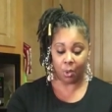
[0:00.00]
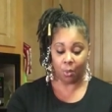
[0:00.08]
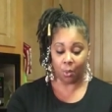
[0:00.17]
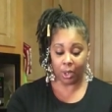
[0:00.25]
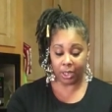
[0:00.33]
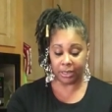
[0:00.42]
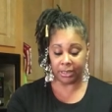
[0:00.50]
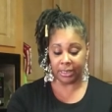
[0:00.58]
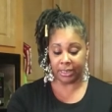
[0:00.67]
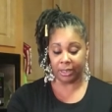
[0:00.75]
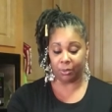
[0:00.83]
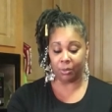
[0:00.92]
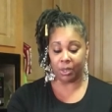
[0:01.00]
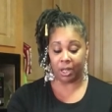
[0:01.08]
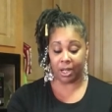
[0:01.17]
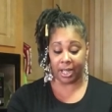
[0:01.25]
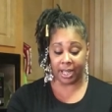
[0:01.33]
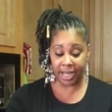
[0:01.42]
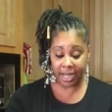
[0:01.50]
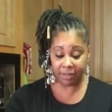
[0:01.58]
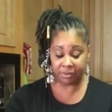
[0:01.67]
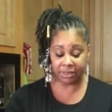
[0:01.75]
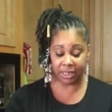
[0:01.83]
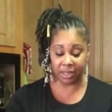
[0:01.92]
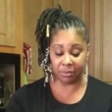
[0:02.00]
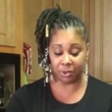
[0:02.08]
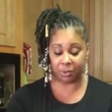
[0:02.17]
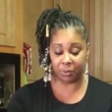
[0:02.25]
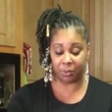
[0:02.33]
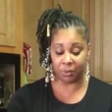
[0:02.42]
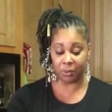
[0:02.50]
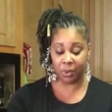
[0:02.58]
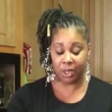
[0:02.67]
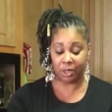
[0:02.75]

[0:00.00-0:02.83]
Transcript: one and a half tablespoon,